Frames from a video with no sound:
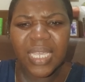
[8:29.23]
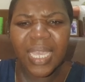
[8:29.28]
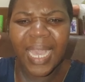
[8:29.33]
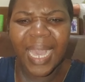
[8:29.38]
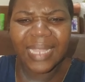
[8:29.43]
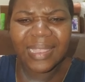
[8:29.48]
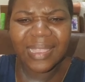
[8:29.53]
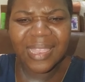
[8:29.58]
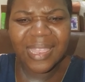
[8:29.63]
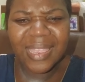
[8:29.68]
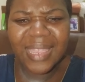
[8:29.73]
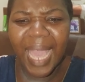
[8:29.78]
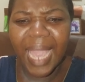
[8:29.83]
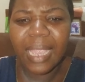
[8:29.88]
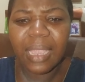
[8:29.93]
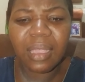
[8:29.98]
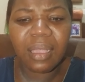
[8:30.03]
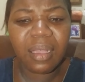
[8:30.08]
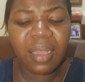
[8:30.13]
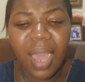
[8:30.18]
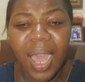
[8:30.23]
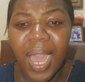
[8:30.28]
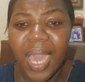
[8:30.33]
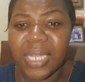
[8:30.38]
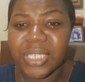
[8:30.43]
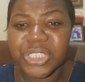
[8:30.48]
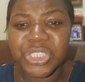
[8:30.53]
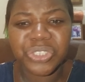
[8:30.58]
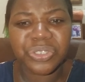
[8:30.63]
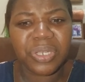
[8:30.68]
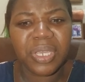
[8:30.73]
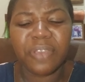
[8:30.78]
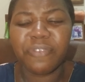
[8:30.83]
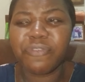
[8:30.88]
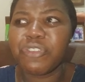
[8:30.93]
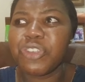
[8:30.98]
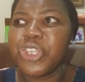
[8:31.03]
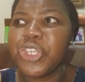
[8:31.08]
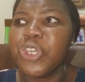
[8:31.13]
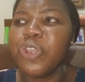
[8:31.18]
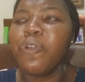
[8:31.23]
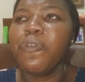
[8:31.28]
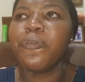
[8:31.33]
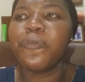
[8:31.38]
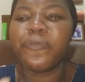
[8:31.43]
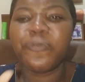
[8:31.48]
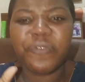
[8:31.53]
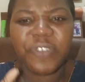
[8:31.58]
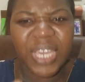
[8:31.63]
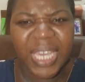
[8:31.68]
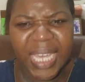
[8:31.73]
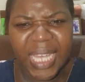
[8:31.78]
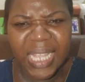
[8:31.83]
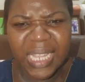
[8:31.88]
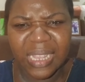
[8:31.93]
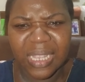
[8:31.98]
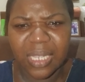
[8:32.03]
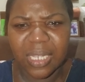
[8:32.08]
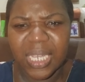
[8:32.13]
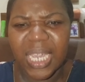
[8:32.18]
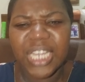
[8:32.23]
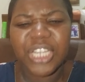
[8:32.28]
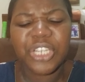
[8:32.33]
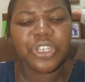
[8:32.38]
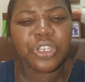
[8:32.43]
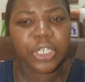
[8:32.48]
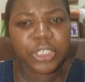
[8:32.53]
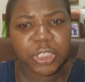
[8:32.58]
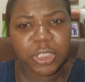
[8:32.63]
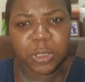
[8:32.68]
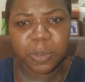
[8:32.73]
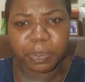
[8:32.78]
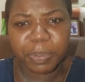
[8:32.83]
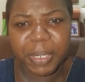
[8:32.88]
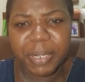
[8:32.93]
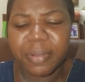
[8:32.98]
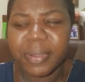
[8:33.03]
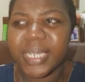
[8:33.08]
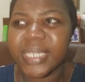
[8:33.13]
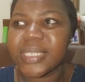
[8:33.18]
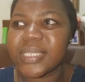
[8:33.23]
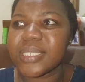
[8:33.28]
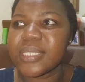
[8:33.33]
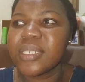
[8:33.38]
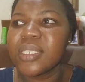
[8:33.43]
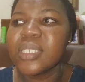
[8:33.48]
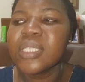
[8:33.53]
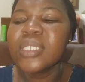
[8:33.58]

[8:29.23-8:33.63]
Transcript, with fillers: and thank God. So if you feel in your spirit